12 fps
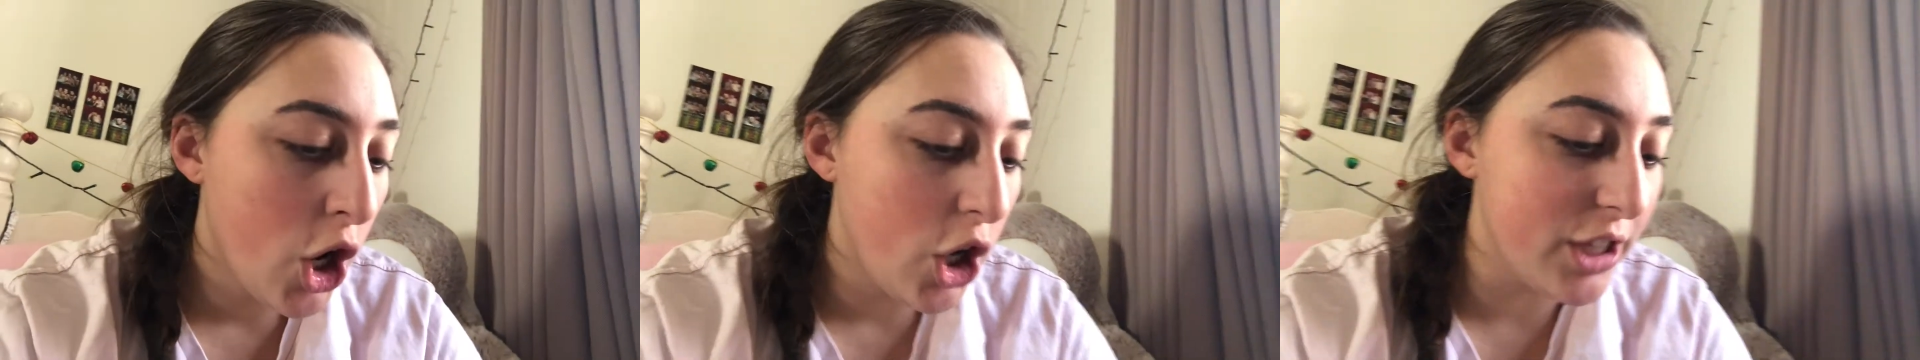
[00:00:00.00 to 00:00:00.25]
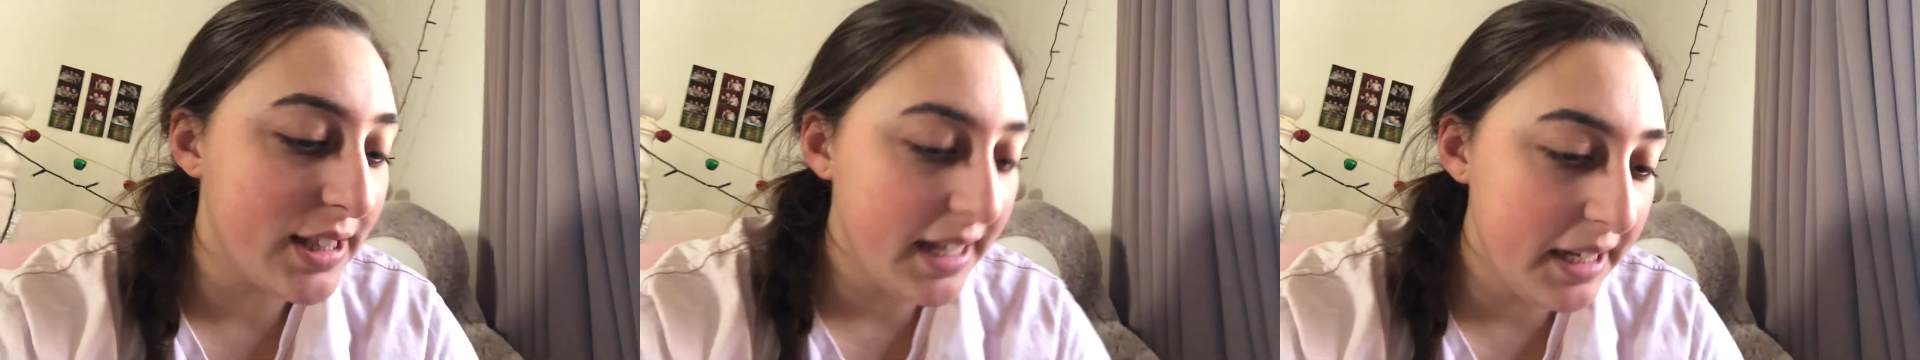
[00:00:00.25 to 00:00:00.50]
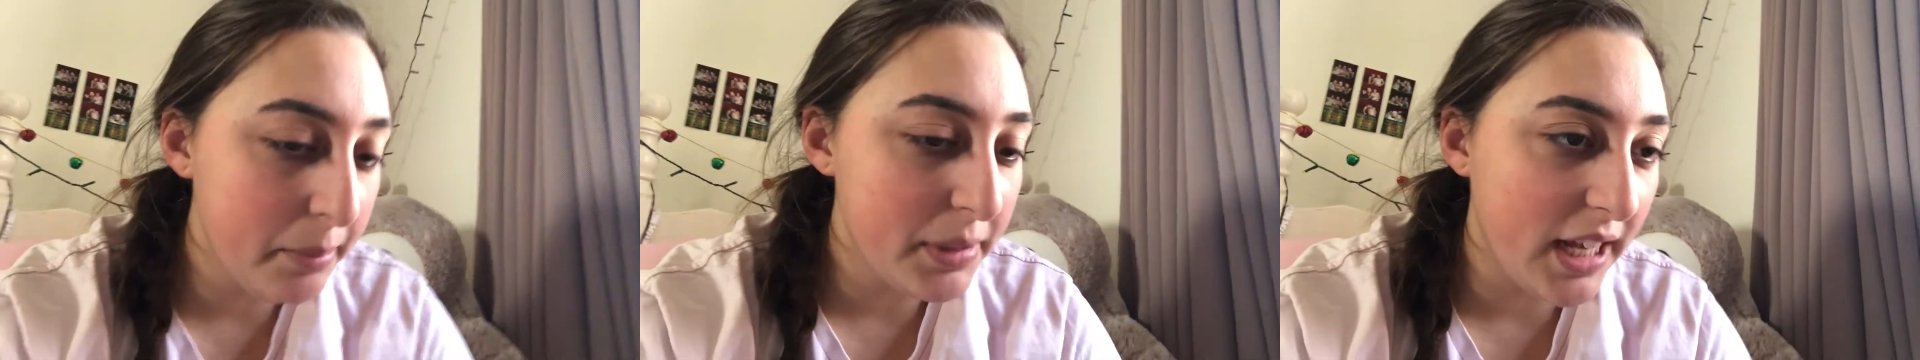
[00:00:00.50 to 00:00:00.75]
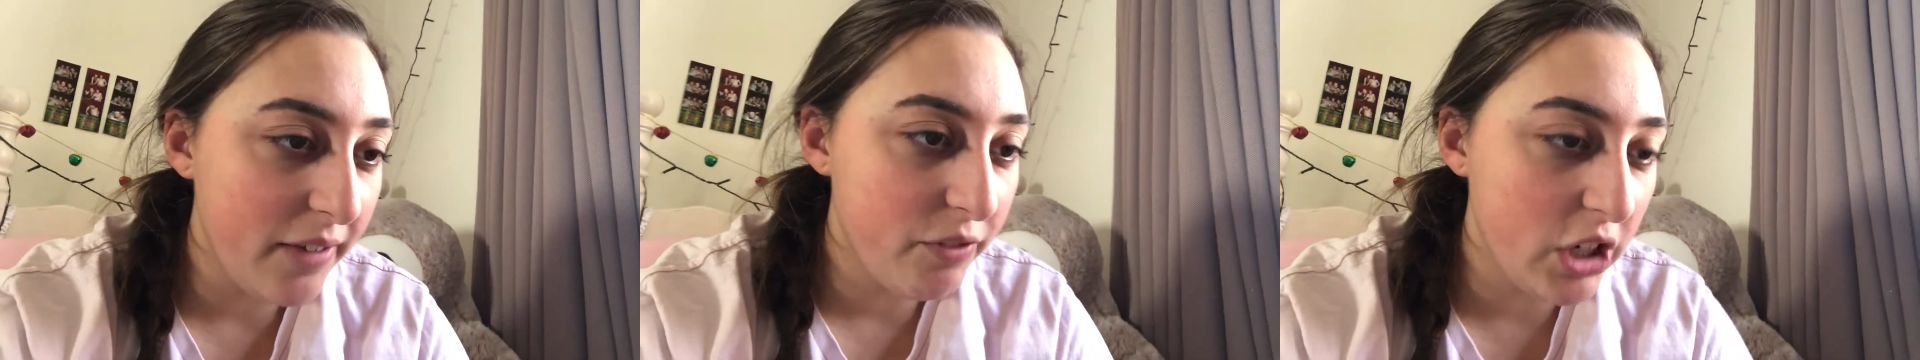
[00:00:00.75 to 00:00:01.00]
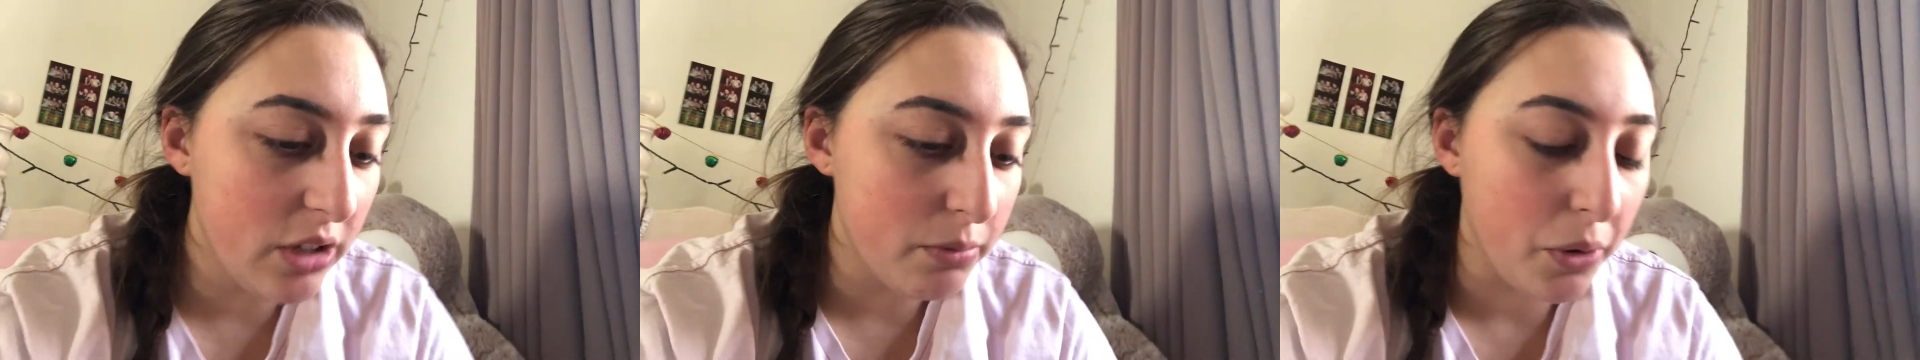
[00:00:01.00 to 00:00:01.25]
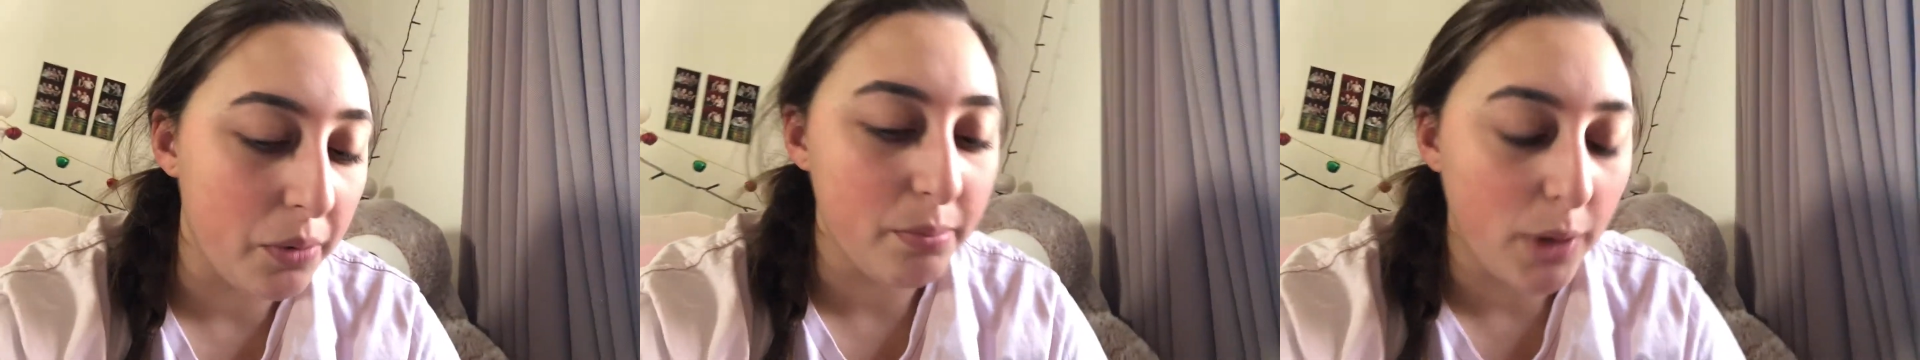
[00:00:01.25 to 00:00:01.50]
on them,
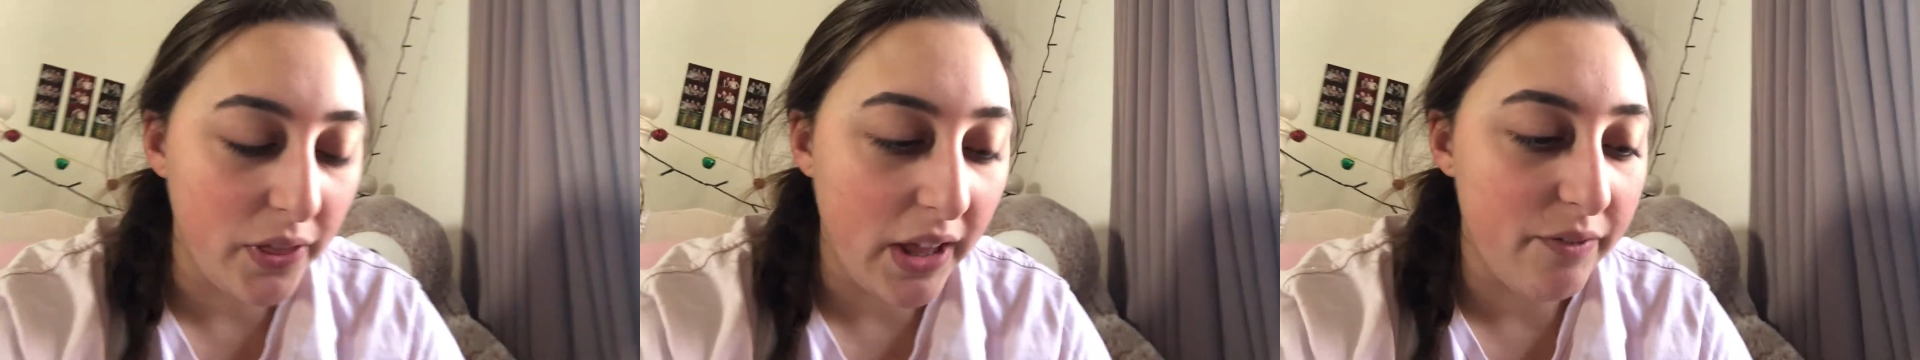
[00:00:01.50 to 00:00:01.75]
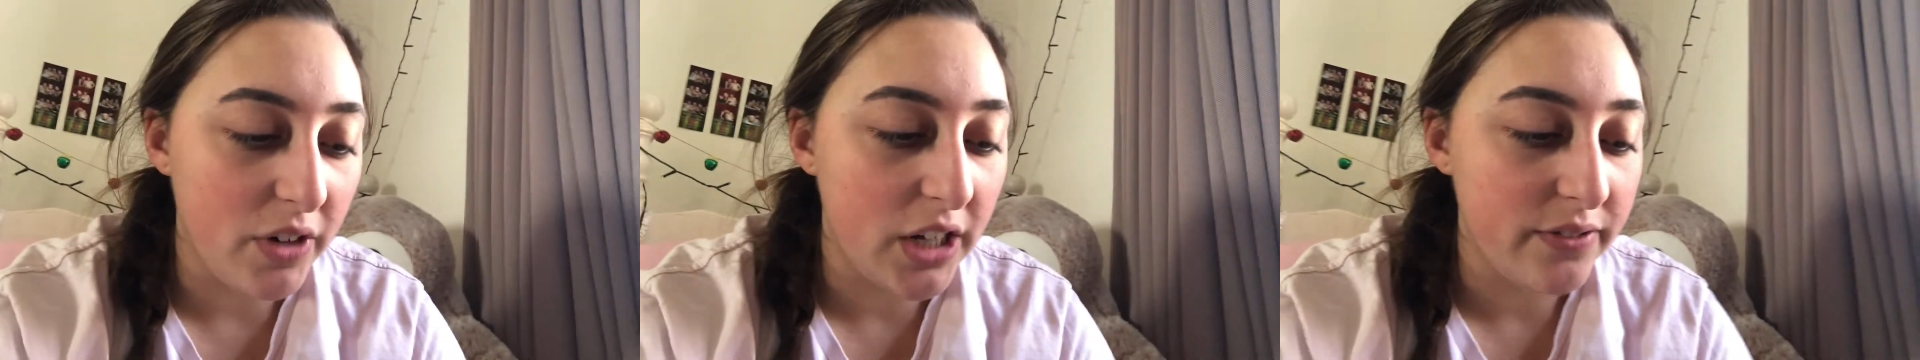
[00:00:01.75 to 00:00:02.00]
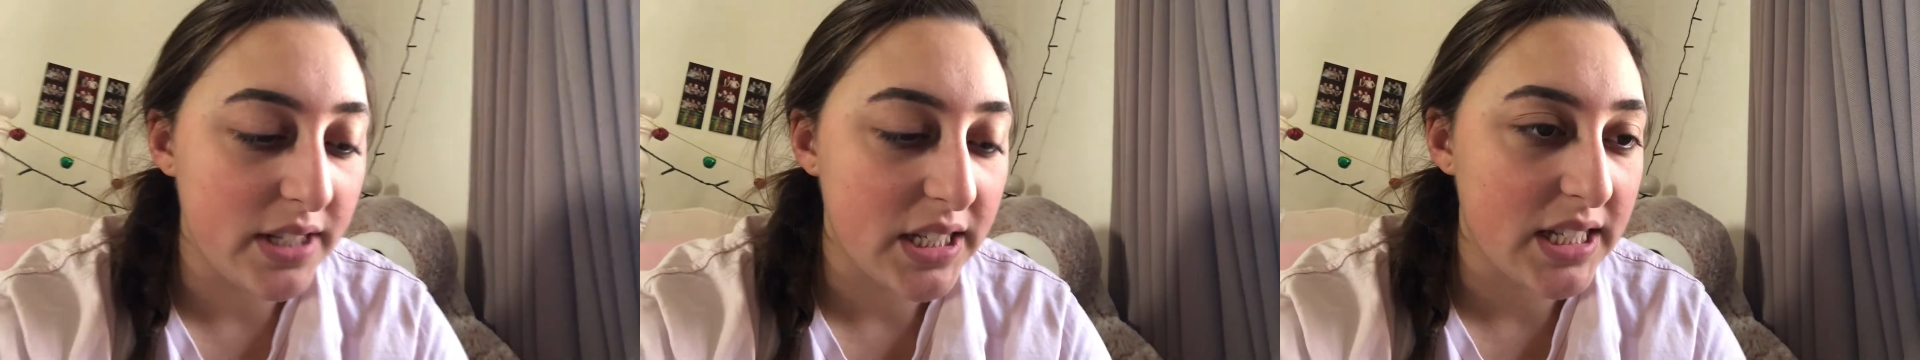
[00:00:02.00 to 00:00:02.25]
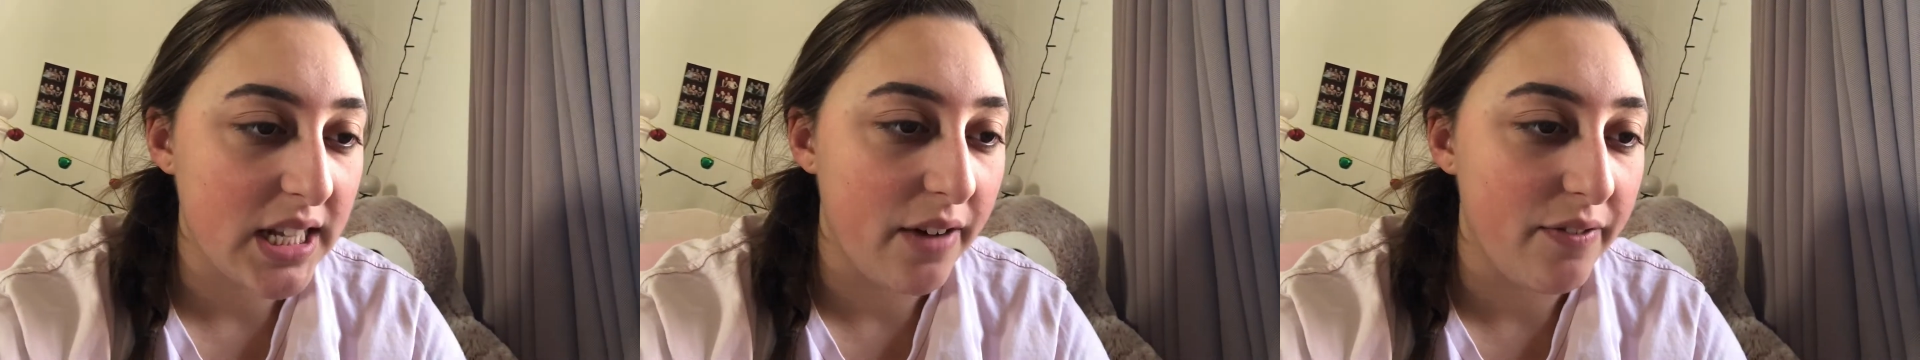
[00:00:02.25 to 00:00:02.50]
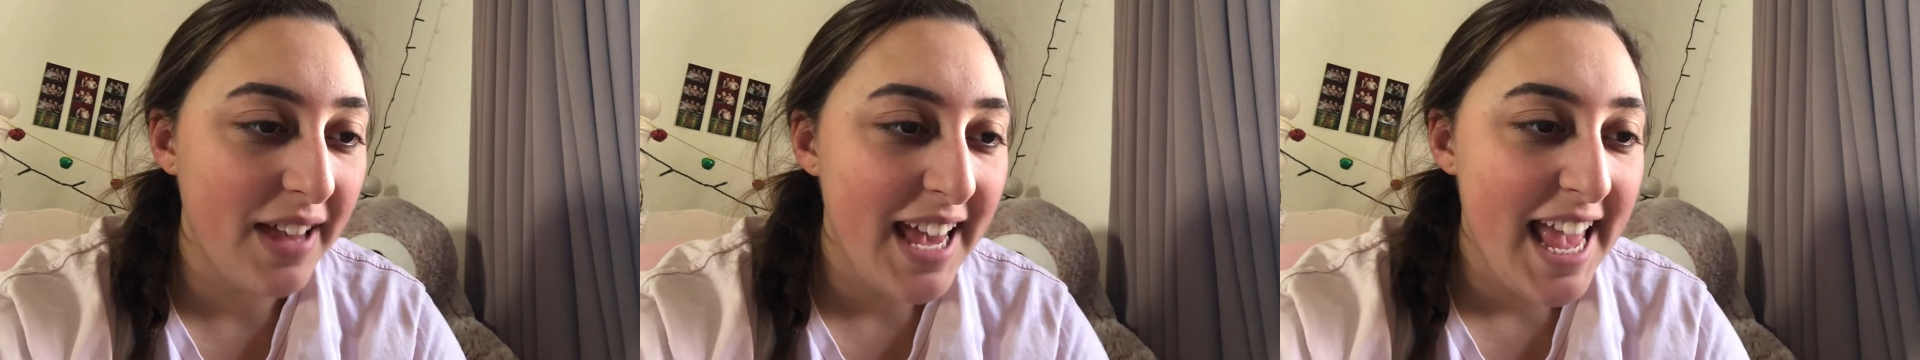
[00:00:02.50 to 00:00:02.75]
on the envelopes and stuff.